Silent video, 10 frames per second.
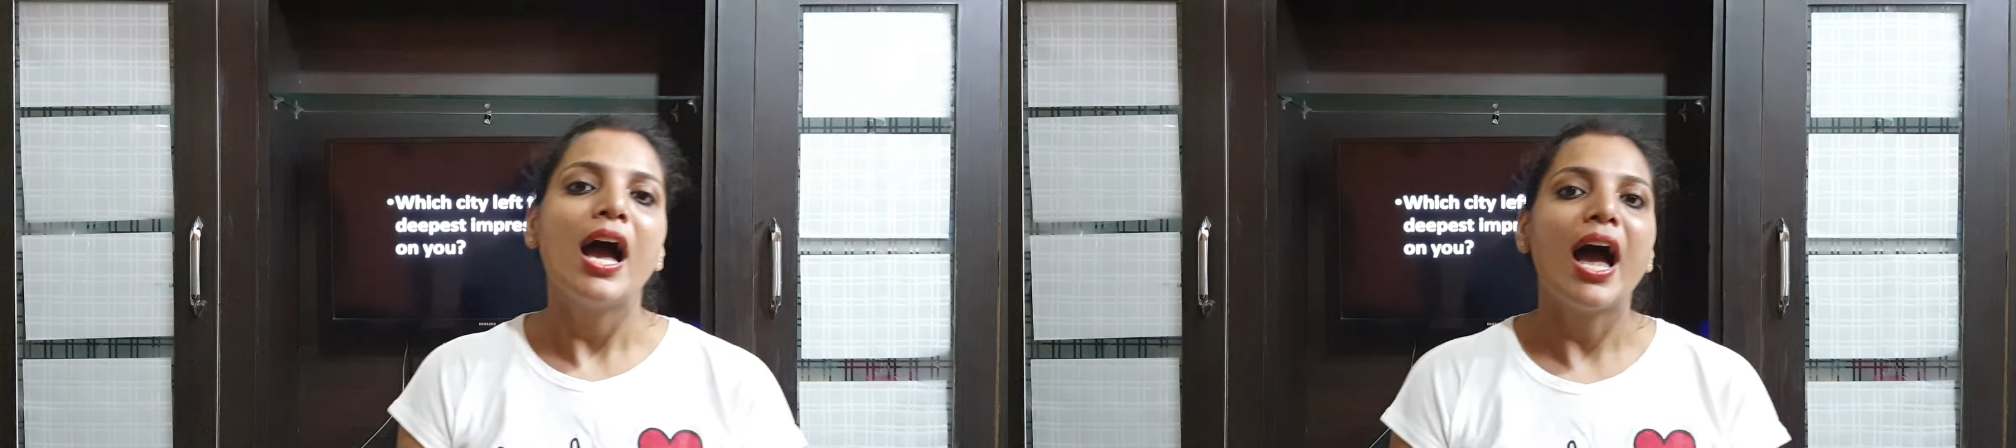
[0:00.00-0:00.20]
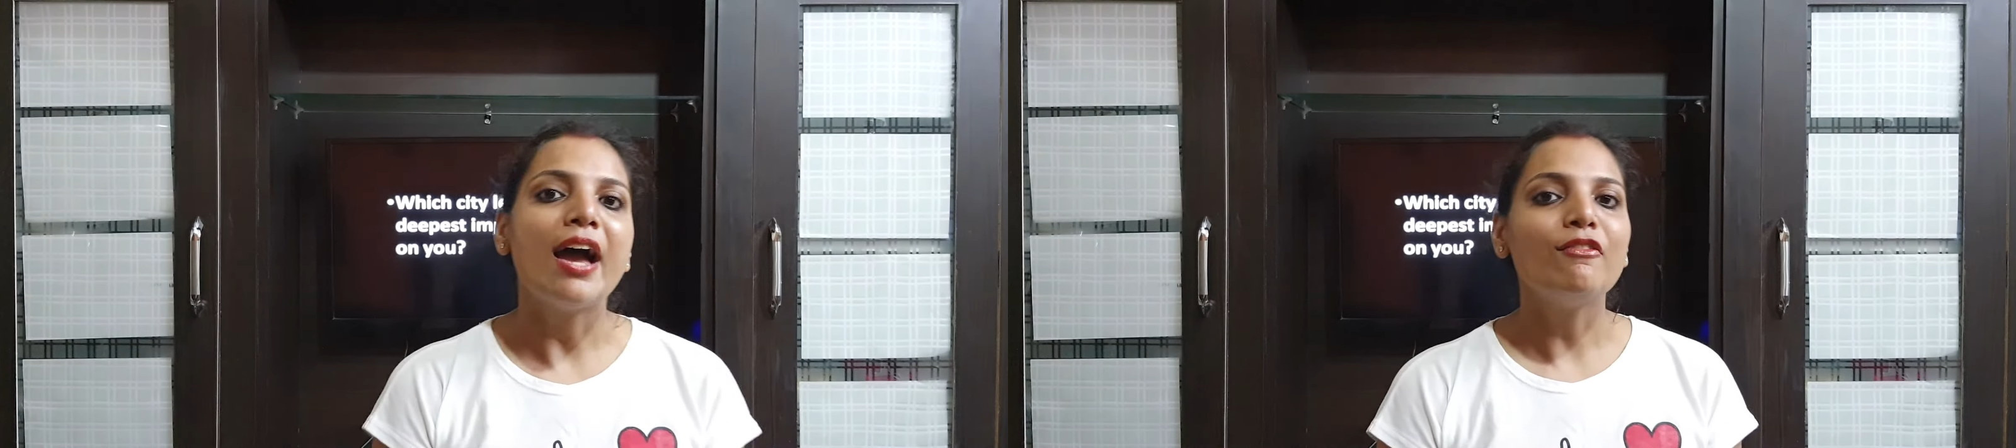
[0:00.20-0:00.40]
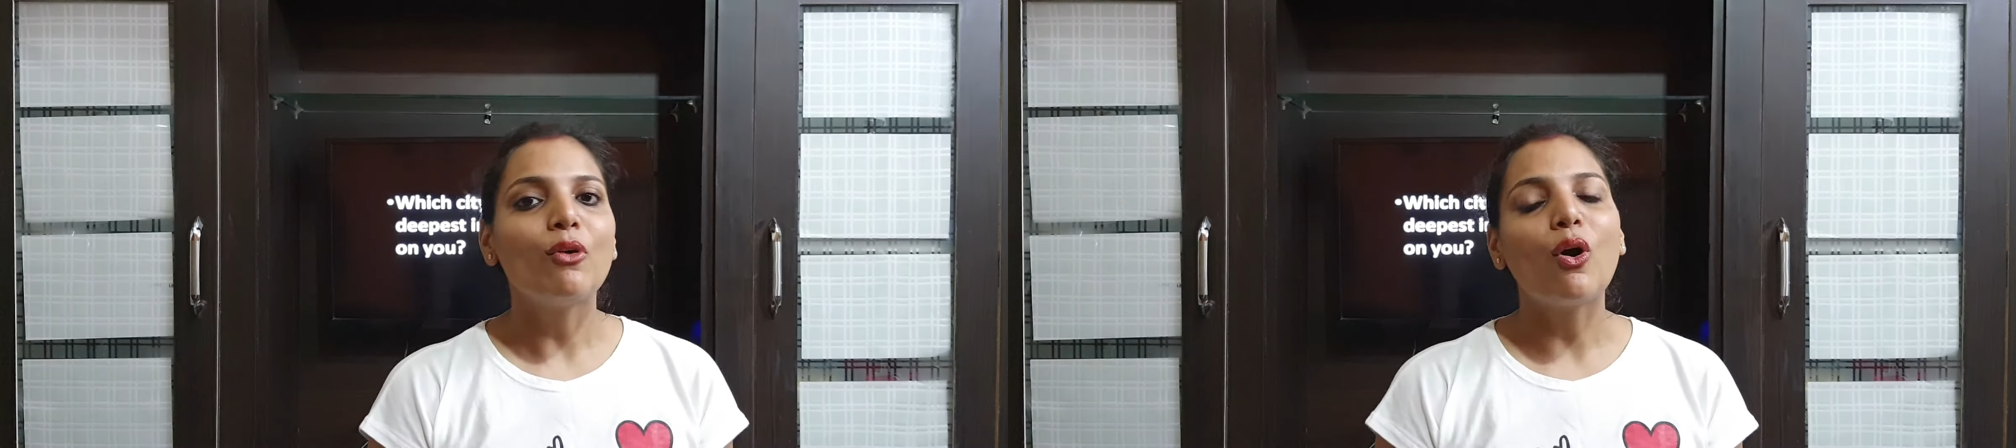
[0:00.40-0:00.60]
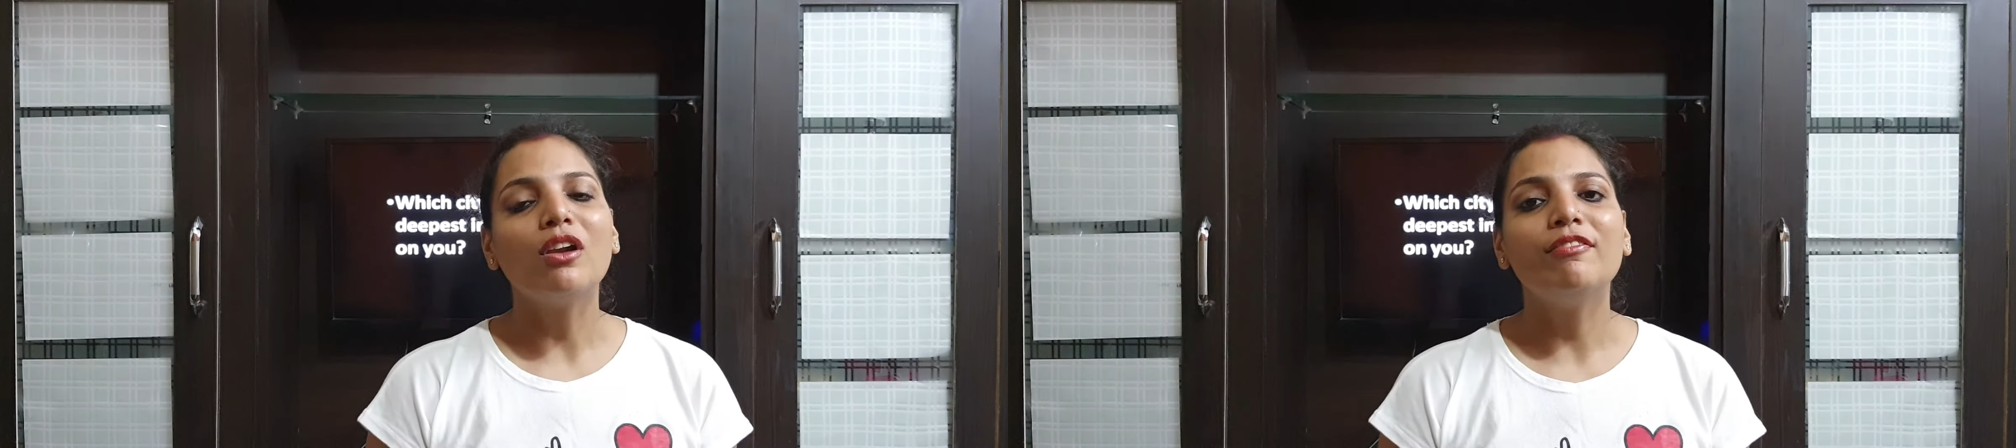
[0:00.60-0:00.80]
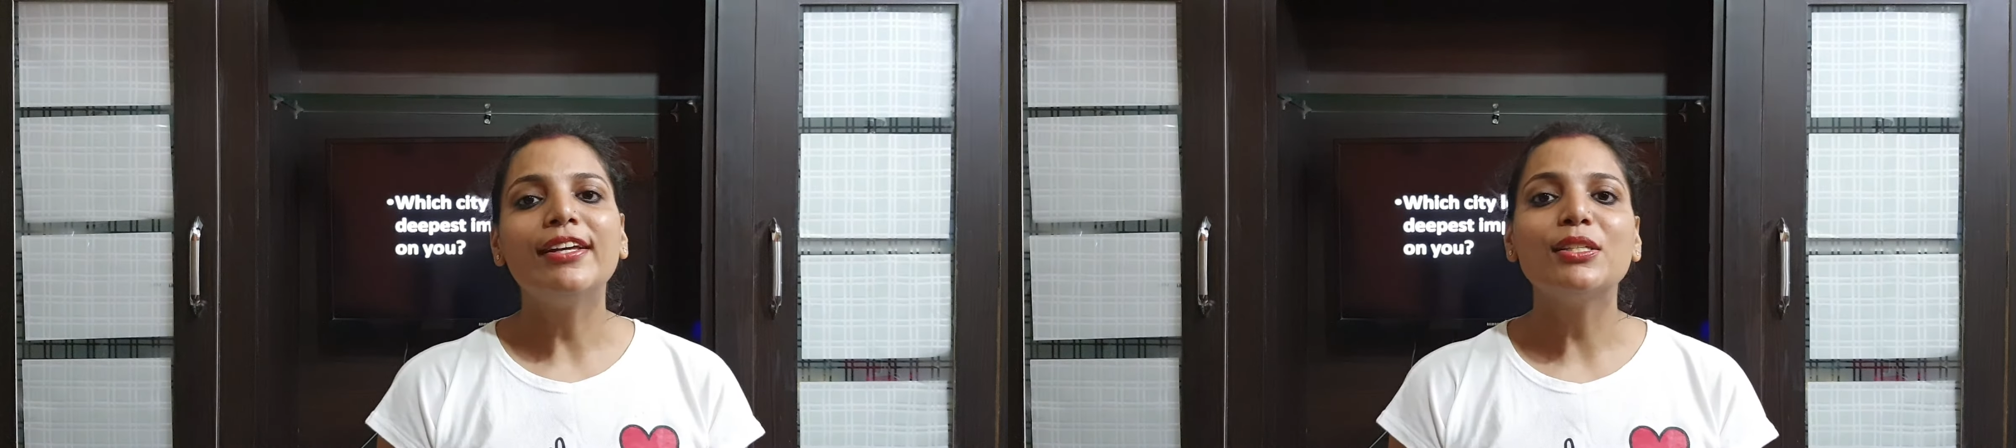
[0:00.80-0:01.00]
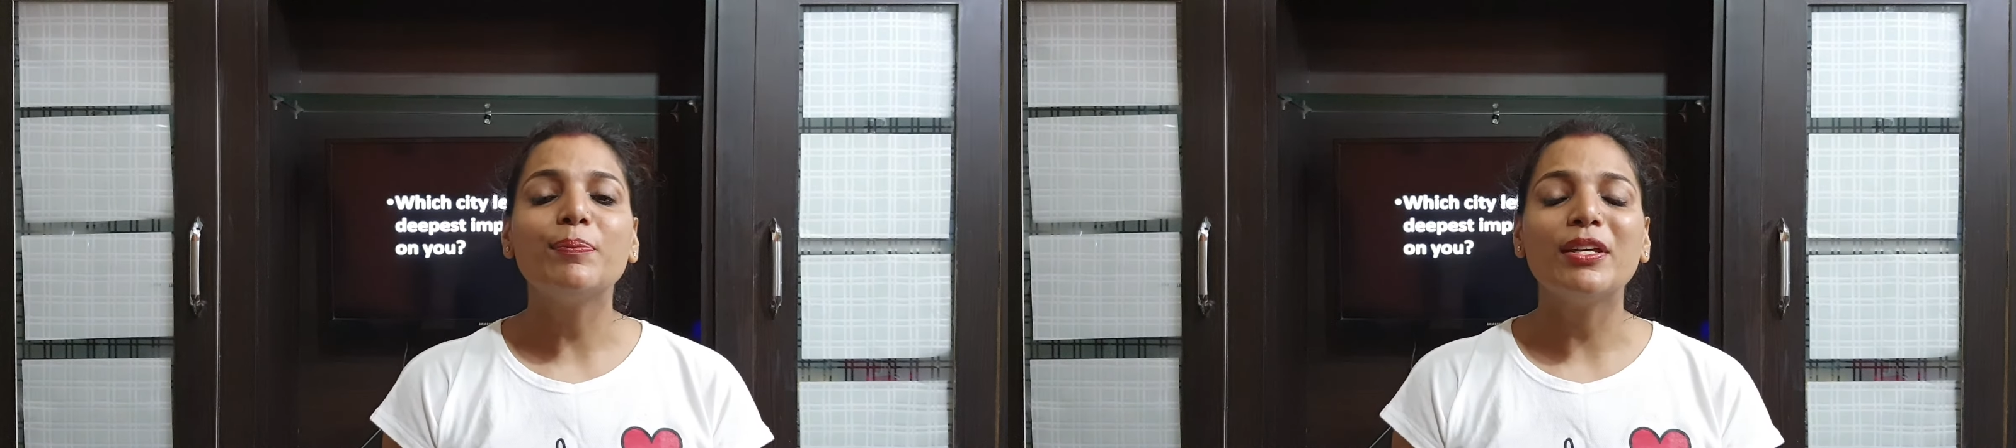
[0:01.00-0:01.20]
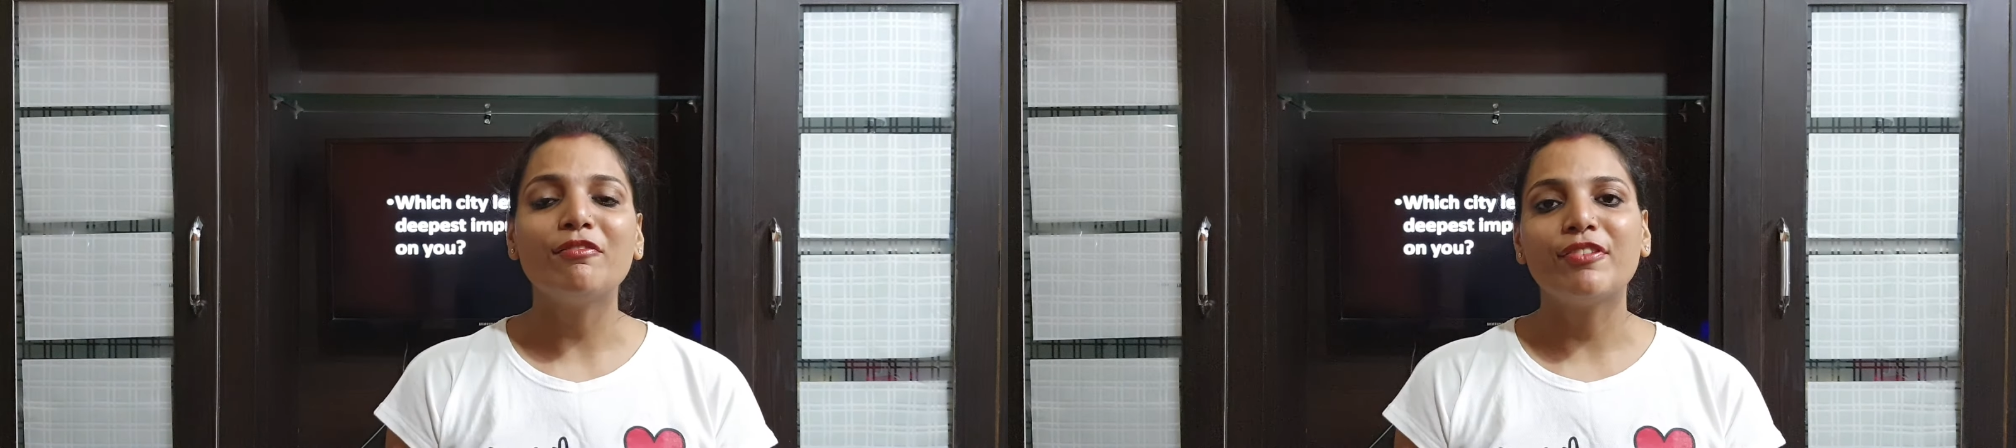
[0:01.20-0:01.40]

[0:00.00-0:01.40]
I have always been